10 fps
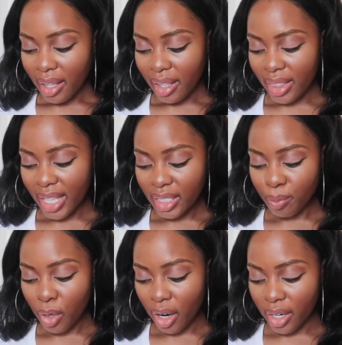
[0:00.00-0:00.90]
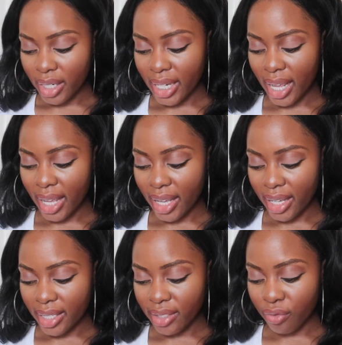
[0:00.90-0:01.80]
This product
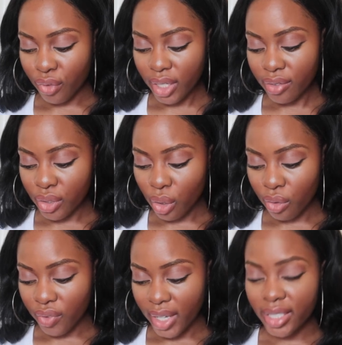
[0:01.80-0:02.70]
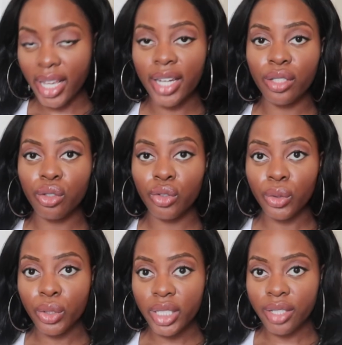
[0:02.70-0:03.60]
is free of sulfates and it's
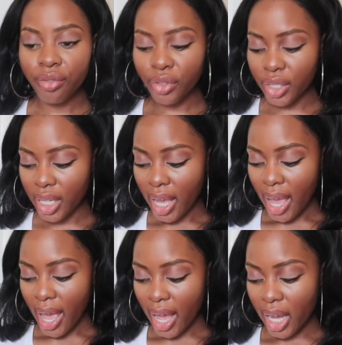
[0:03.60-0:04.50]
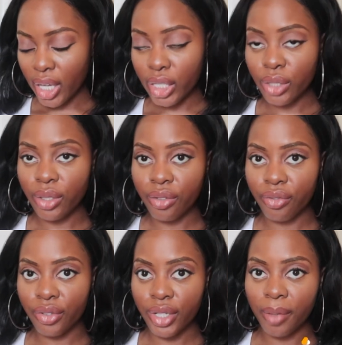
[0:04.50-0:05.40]
cruelty free and gluten
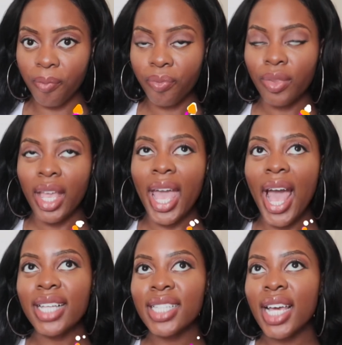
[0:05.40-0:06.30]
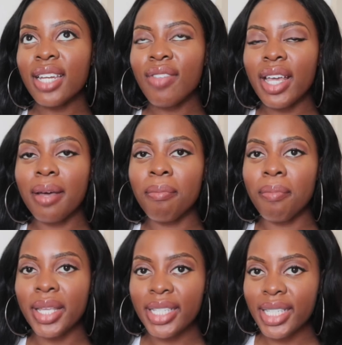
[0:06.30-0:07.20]
free. It has kind of like a
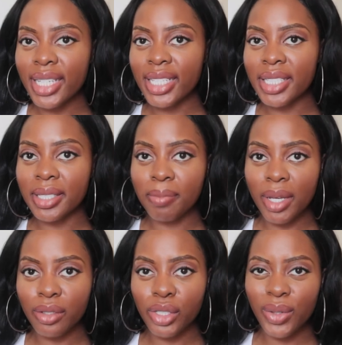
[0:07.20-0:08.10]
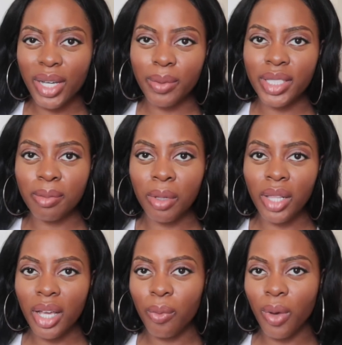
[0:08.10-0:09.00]
minty smell to it. It would smell
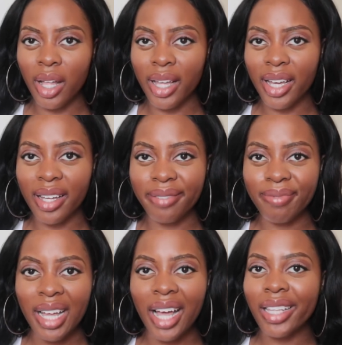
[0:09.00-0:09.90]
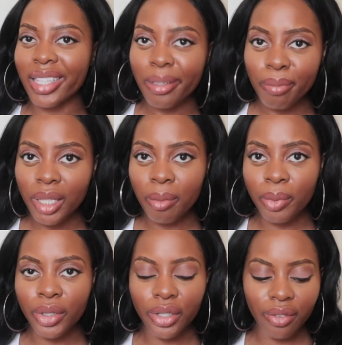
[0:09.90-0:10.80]
like a lip
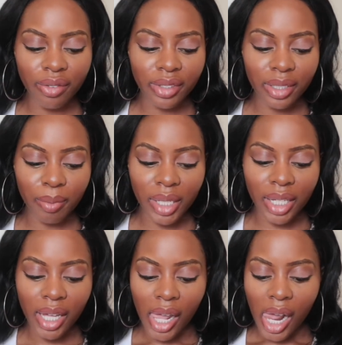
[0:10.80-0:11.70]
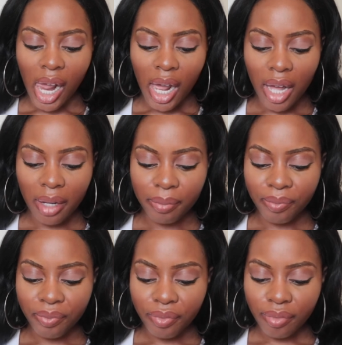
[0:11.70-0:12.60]
plumper to me.
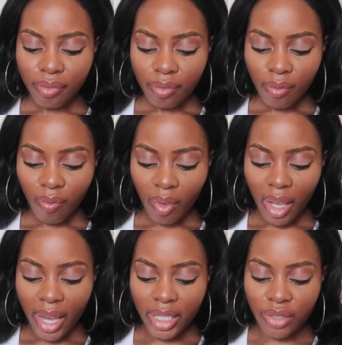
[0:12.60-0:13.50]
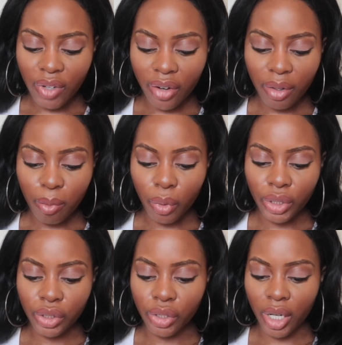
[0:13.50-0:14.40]
It's very
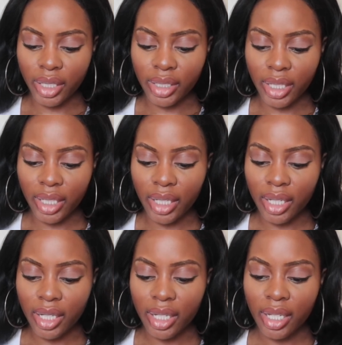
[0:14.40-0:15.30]
moisturizing.